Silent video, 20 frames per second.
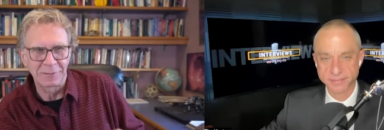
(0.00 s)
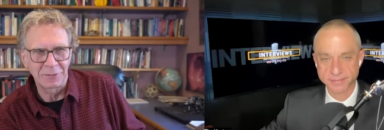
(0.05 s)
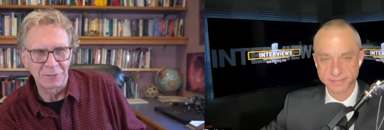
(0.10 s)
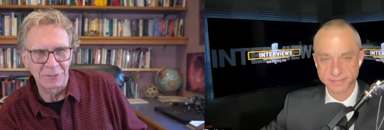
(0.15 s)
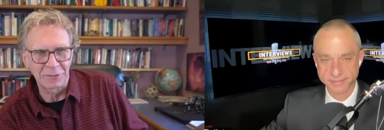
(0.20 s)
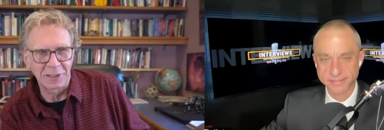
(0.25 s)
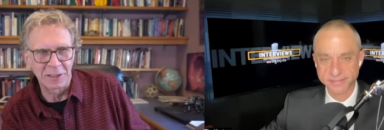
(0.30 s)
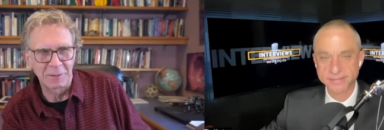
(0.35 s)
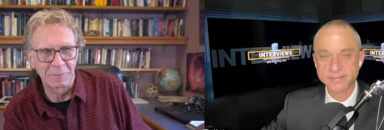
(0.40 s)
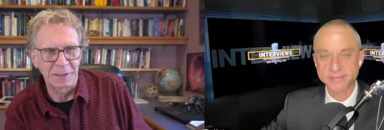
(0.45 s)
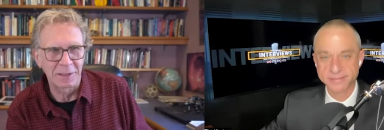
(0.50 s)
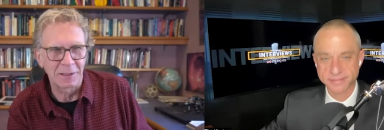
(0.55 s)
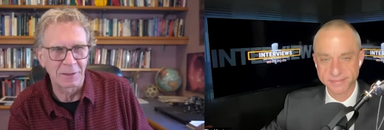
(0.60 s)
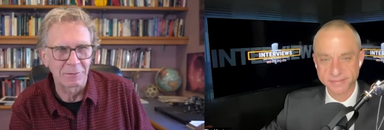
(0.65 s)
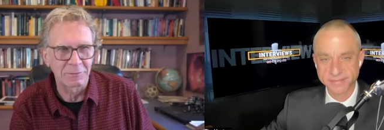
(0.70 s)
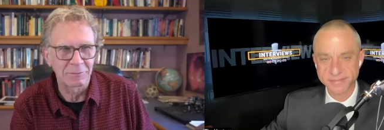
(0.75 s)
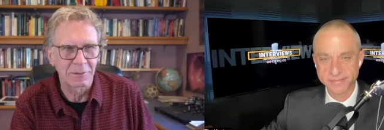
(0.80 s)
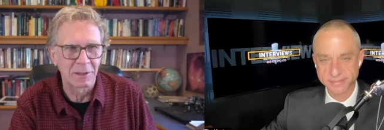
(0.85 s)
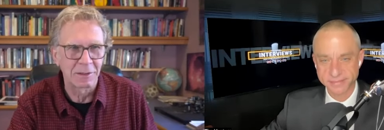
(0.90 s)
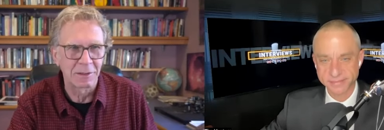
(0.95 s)
Speaker 1: don't get me.
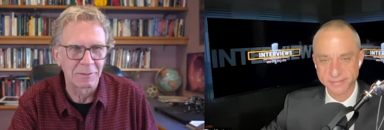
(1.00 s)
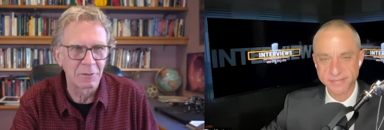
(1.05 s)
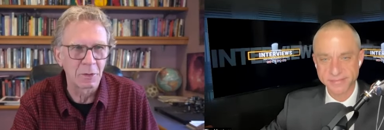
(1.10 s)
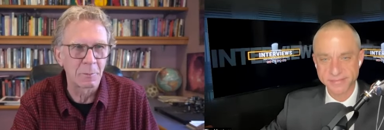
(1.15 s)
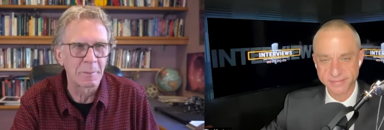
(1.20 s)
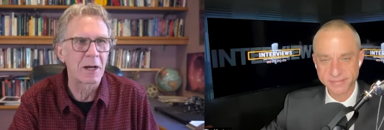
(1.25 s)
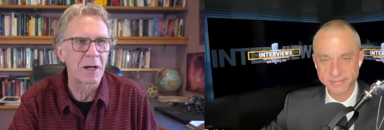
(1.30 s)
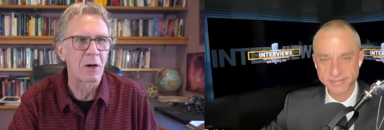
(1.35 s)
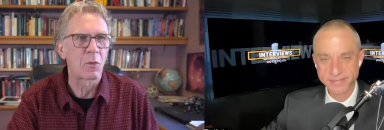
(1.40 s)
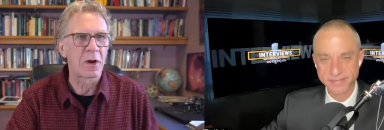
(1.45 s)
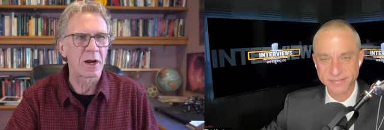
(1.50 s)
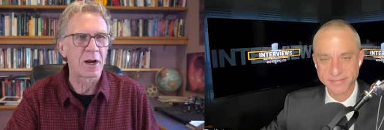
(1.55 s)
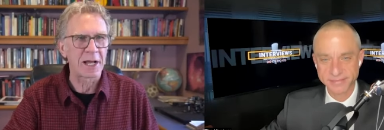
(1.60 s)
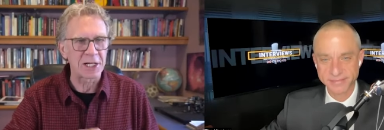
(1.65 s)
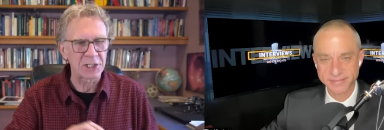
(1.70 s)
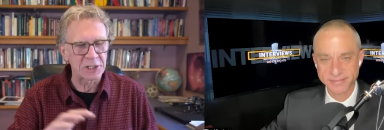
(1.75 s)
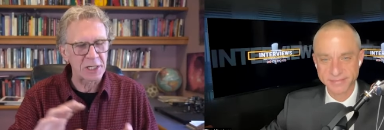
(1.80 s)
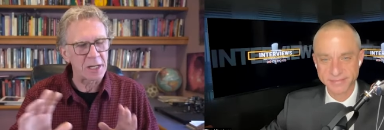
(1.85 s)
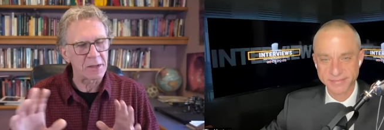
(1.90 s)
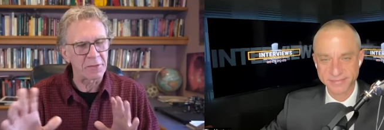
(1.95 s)
all. Um, no matter what I
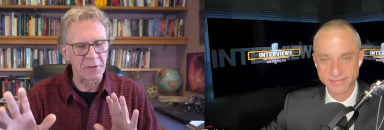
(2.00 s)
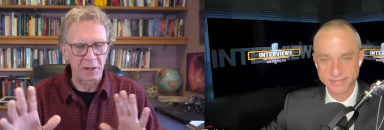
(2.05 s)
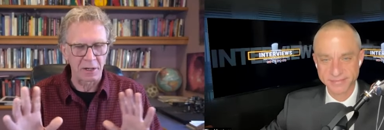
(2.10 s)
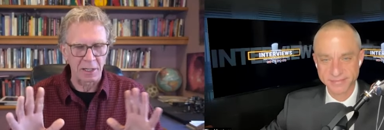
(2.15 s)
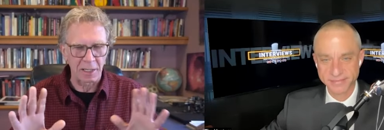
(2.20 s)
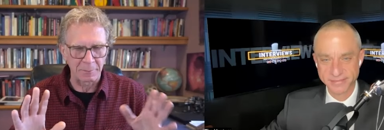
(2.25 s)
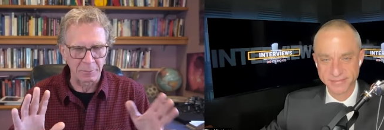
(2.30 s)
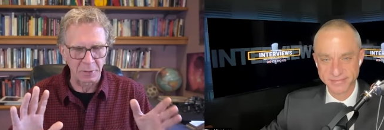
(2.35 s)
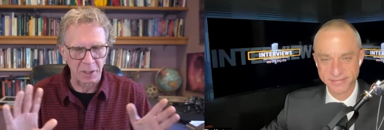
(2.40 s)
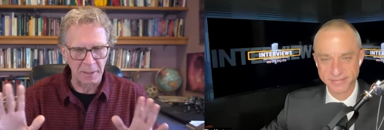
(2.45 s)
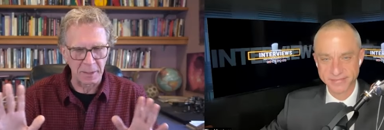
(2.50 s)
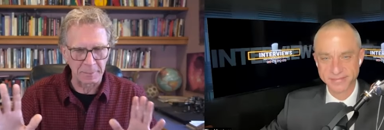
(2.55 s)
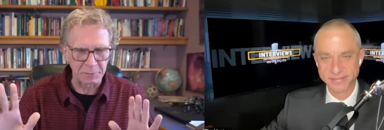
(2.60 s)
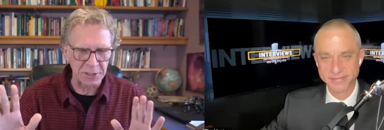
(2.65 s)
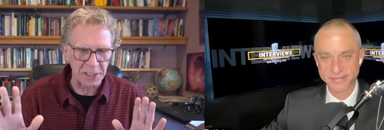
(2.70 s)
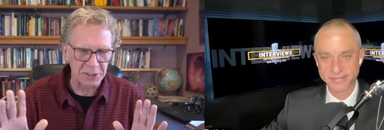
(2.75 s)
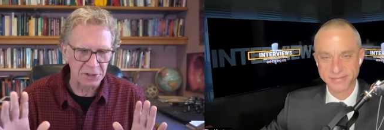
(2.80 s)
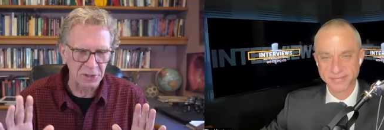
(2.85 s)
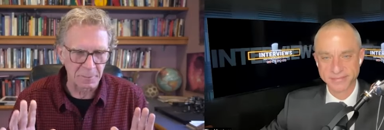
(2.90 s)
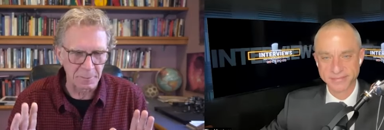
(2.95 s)
say there, I'm going to
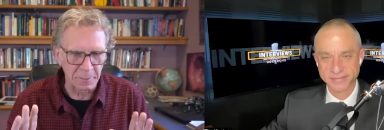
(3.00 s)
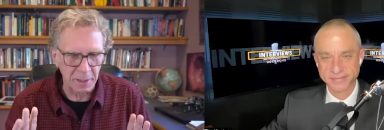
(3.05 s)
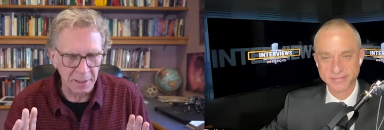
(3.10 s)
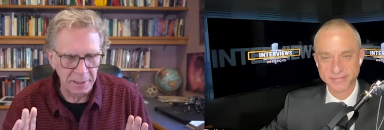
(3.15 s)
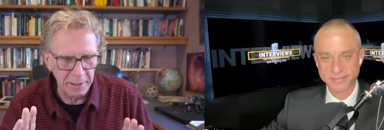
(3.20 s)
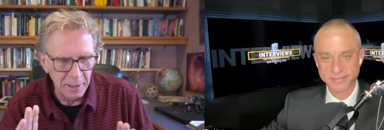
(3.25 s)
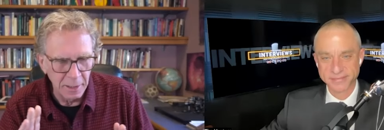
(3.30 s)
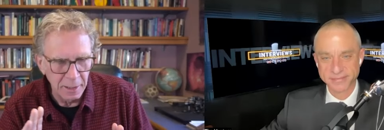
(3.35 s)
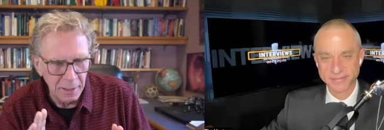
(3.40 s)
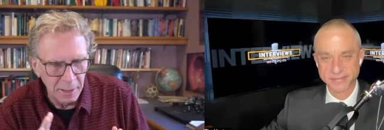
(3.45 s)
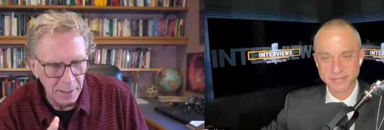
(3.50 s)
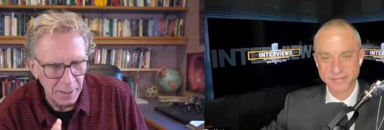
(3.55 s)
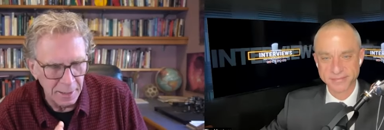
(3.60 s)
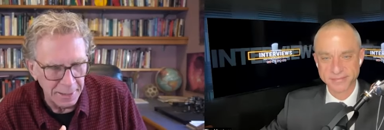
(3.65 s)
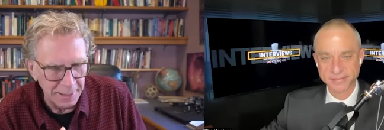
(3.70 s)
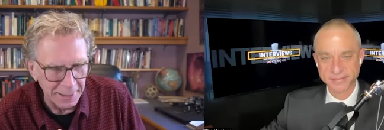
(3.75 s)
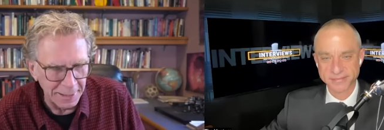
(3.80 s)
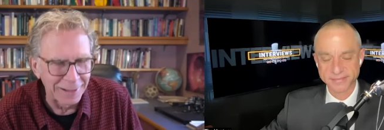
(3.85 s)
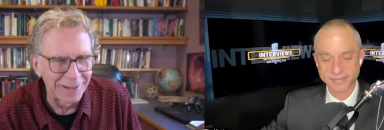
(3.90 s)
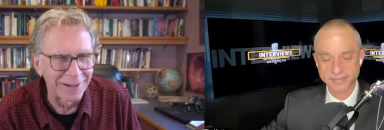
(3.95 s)
upset somebody.
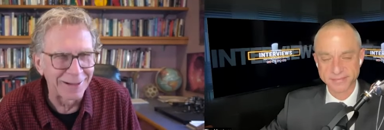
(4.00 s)
Uh,